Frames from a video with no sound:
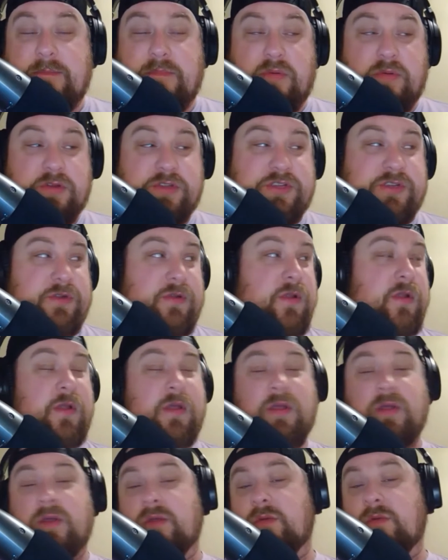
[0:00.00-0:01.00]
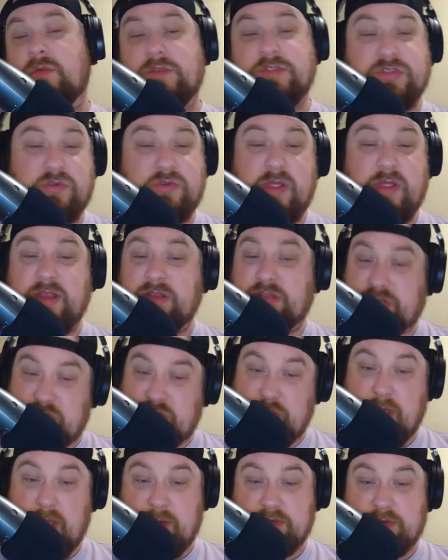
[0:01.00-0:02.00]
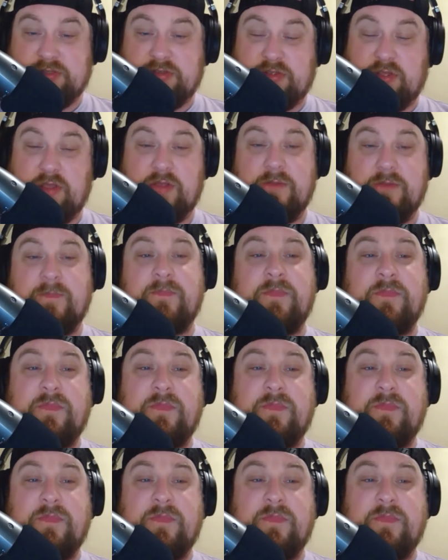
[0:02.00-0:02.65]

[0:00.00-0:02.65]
portion was great. 2 hours long.